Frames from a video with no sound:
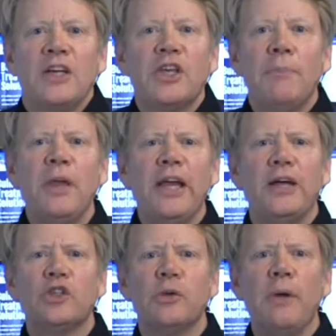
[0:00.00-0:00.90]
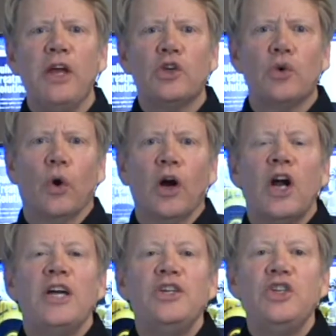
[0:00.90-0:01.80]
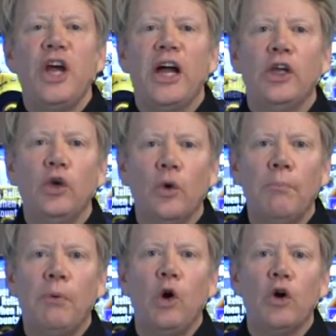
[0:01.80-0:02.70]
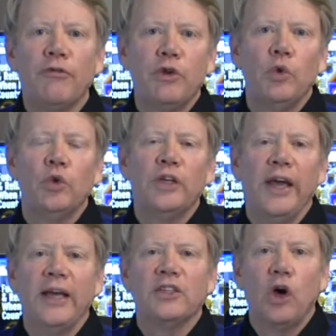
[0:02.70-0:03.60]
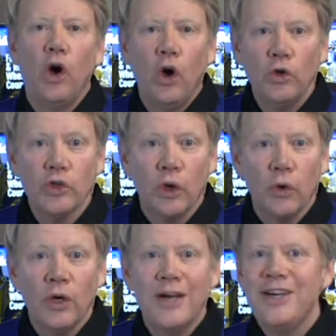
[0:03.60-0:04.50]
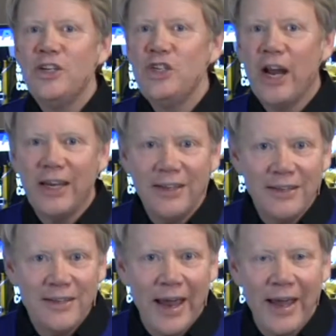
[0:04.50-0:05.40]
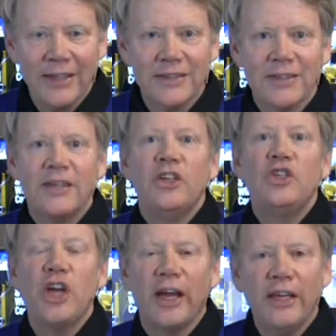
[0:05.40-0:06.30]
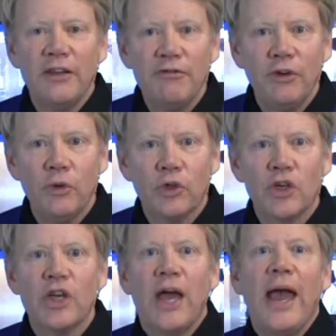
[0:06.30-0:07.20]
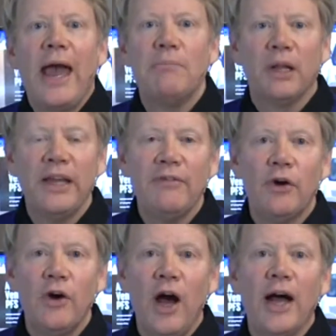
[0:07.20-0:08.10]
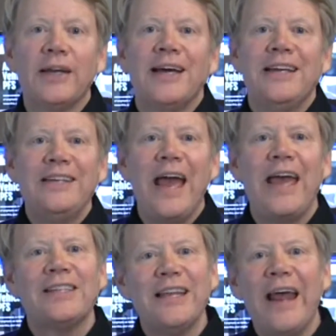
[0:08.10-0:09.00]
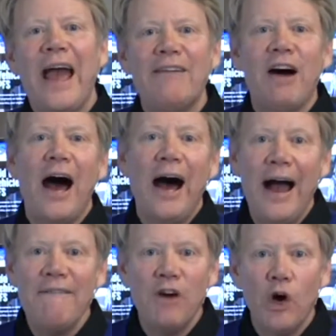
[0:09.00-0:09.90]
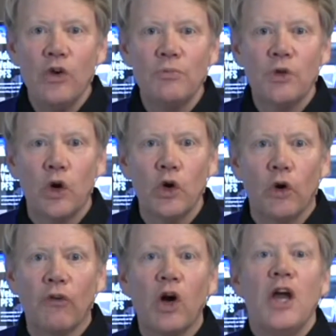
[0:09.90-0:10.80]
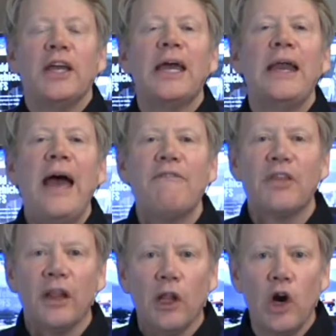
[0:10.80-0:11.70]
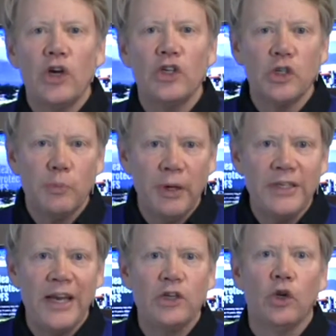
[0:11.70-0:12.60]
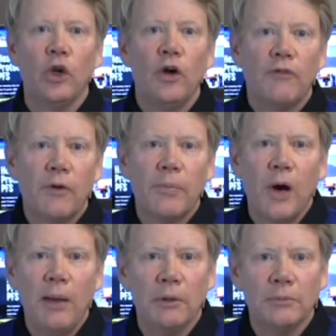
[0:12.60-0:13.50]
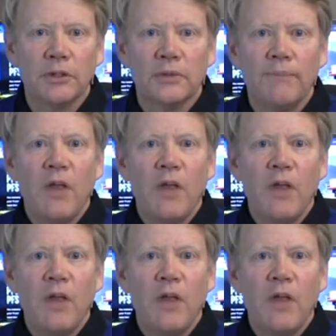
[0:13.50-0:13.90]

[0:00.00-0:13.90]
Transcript: Something else to make sure, check your bulk fuel tanks also. Checking the tanks, checking the filters, and believe it or not, tanks that have a high volume turnover can have the largest potential for problems,